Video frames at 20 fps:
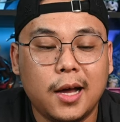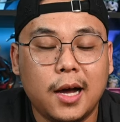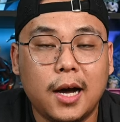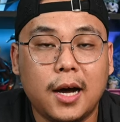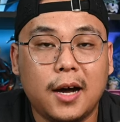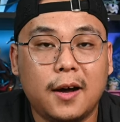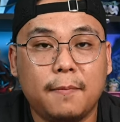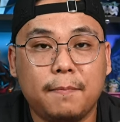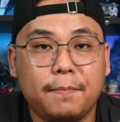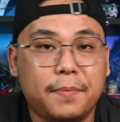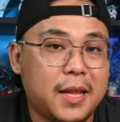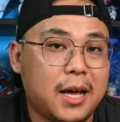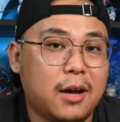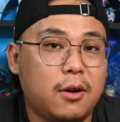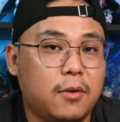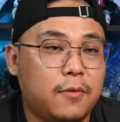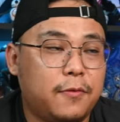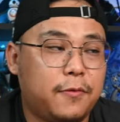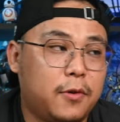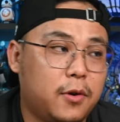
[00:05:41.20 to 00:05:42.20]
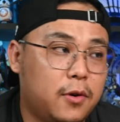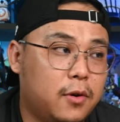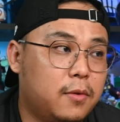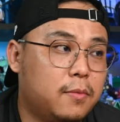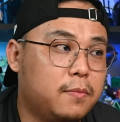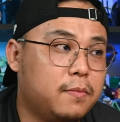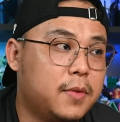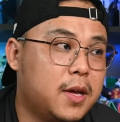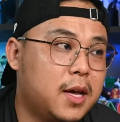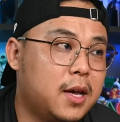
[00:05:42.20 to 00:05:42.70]
Now,
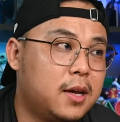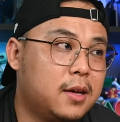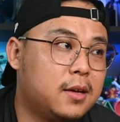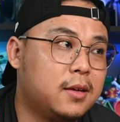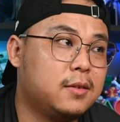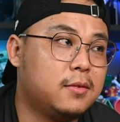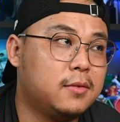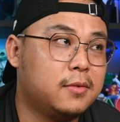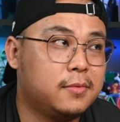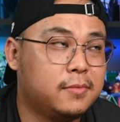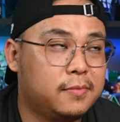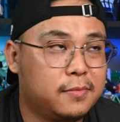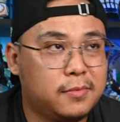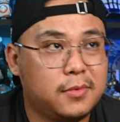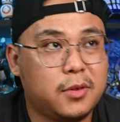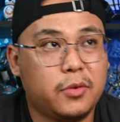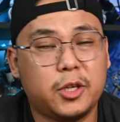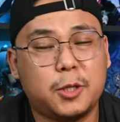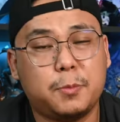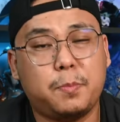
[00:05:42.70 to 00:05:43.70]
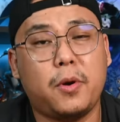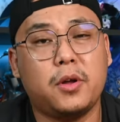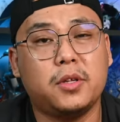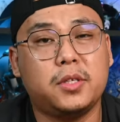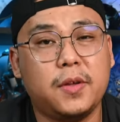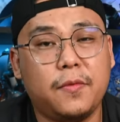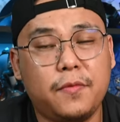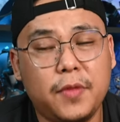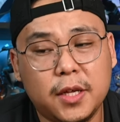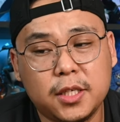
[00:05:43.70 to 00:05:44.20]
for the
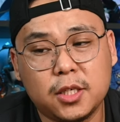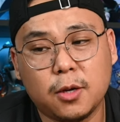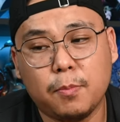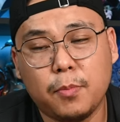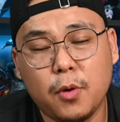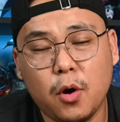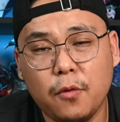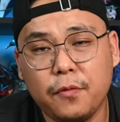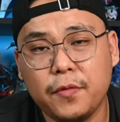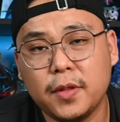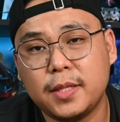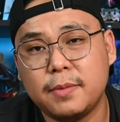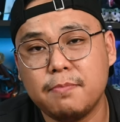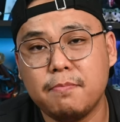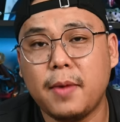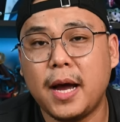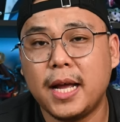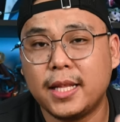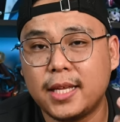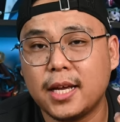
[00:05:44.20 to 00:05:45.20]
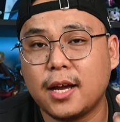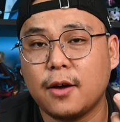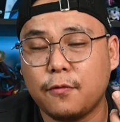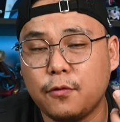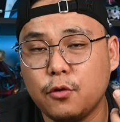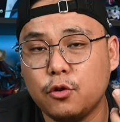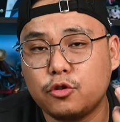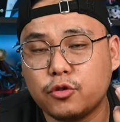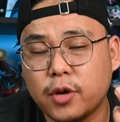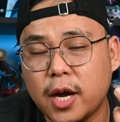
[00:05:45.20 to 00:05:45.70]
responsiveness of both, it might take a
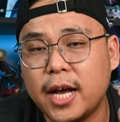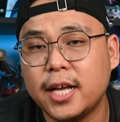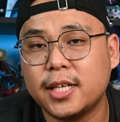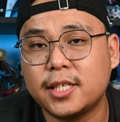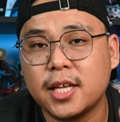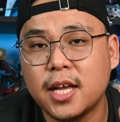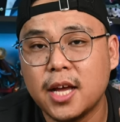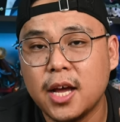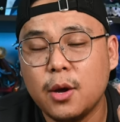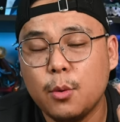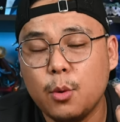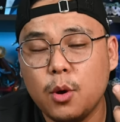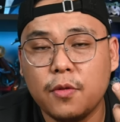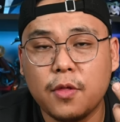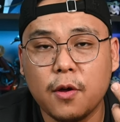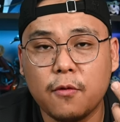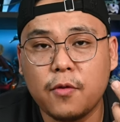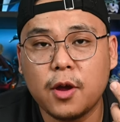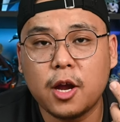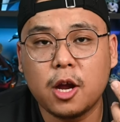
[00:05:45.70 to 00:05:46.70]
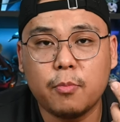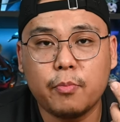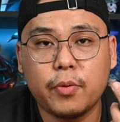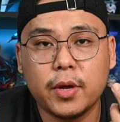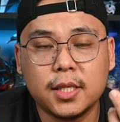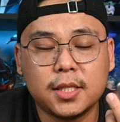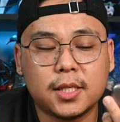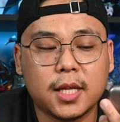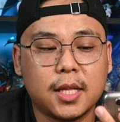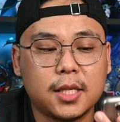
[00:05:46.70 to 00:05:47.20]
few tries with the
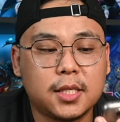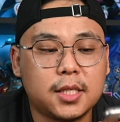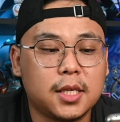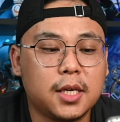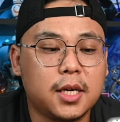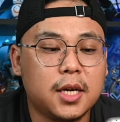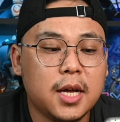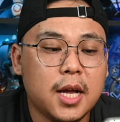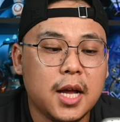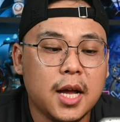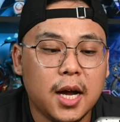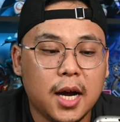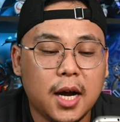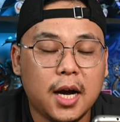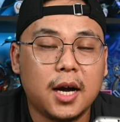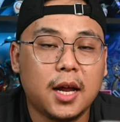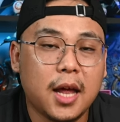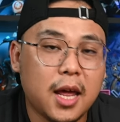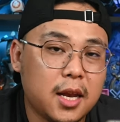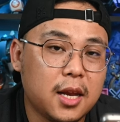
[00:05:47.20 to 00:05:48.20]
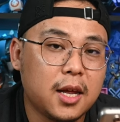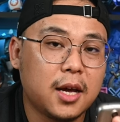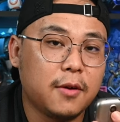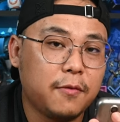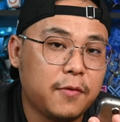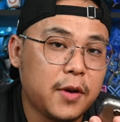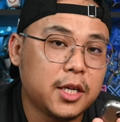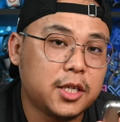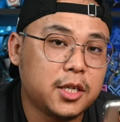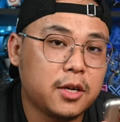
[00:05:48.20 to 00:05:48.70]
fingerprint sensor and the
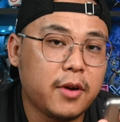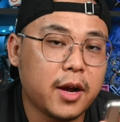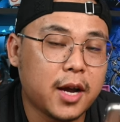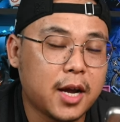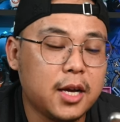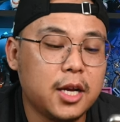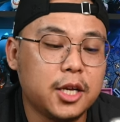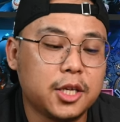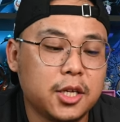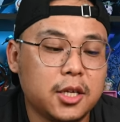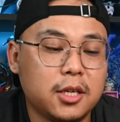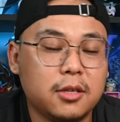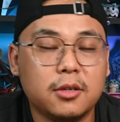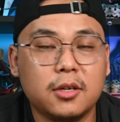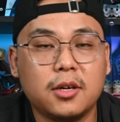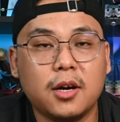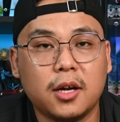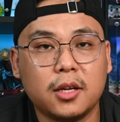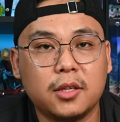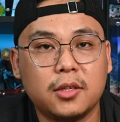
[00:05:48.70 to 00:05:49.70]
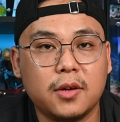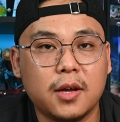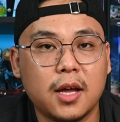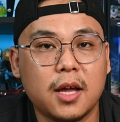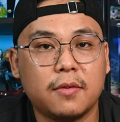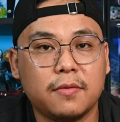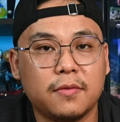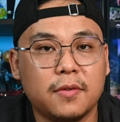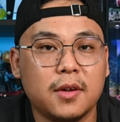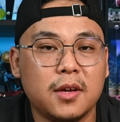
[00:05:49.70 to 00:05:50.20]
facial recognition, you got to
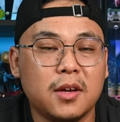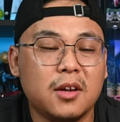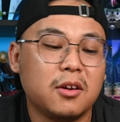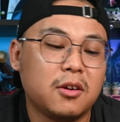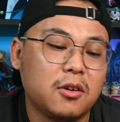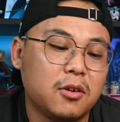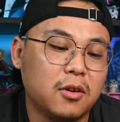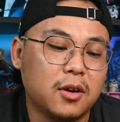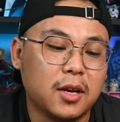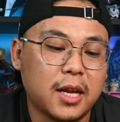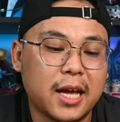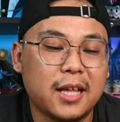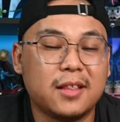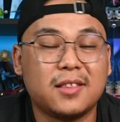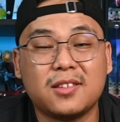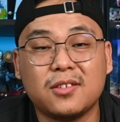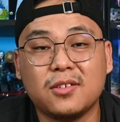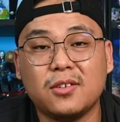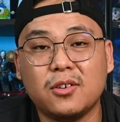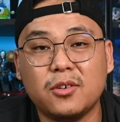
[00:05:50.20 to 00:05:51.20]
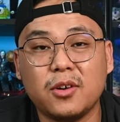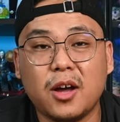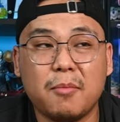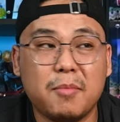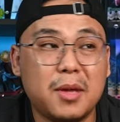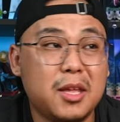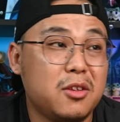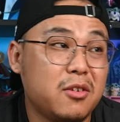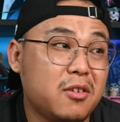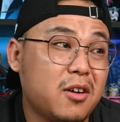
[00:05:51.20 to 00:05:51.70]
have good light. So, I
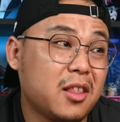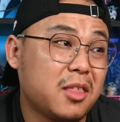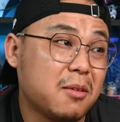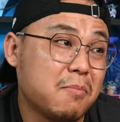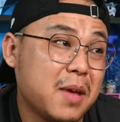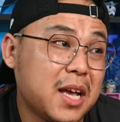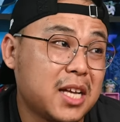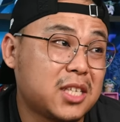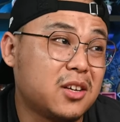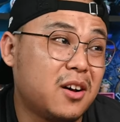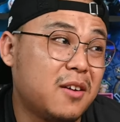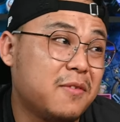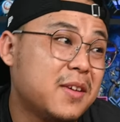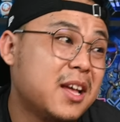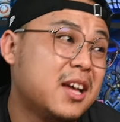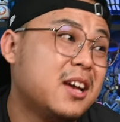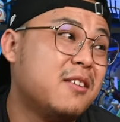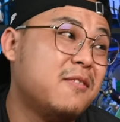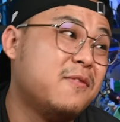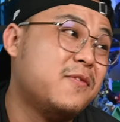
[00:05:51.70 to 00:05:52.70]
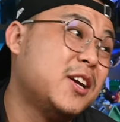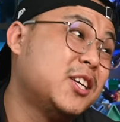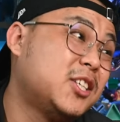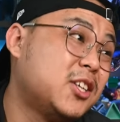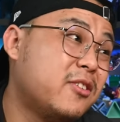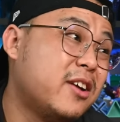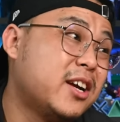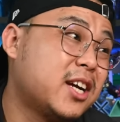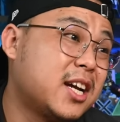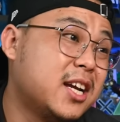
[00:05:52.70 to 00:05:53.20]
mean, you got the mix of
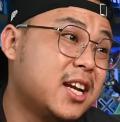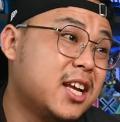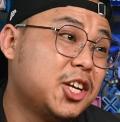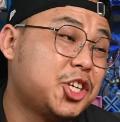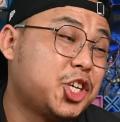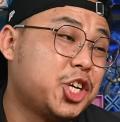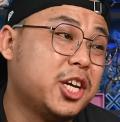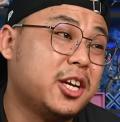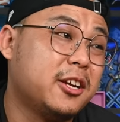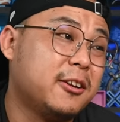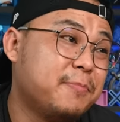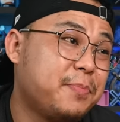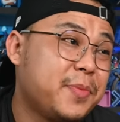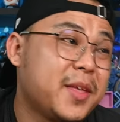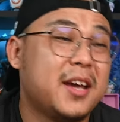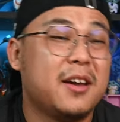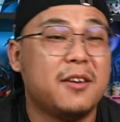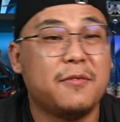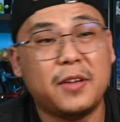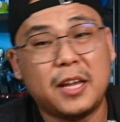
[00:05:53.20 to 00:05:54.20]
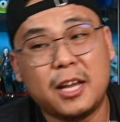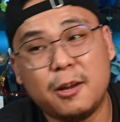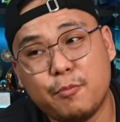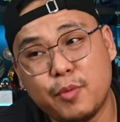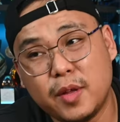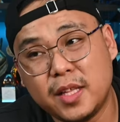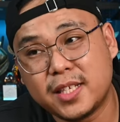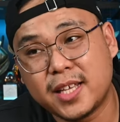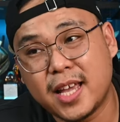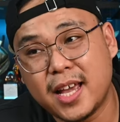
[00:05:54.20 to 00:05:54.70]
facial recognition,
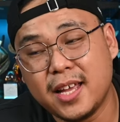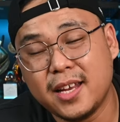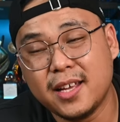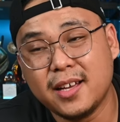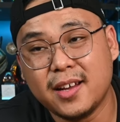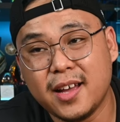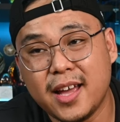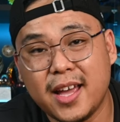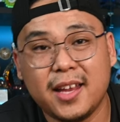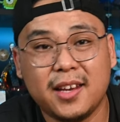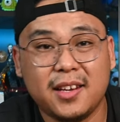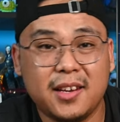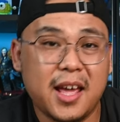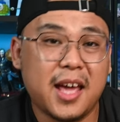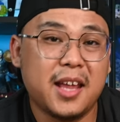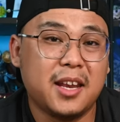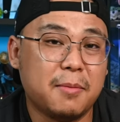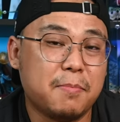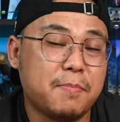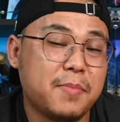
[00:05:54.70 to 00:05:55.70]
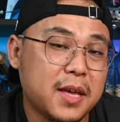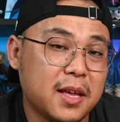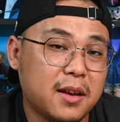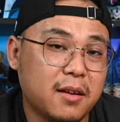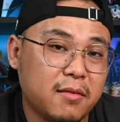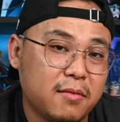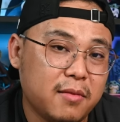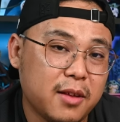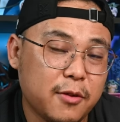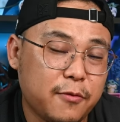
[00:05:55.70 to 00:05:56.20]
fingerprint scanner, and a
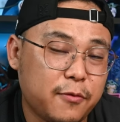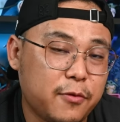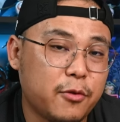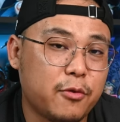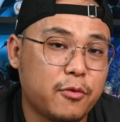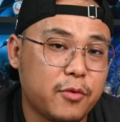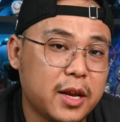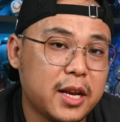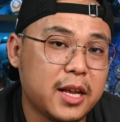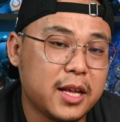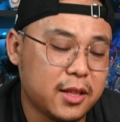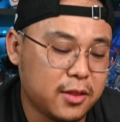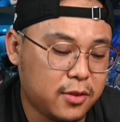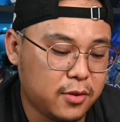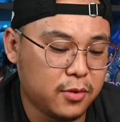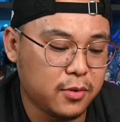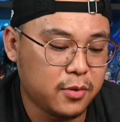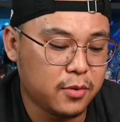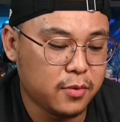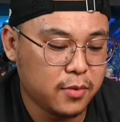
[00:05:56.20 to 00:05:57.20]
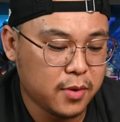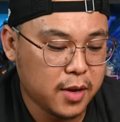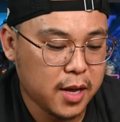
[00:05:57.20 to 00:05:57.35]
pin if you're really into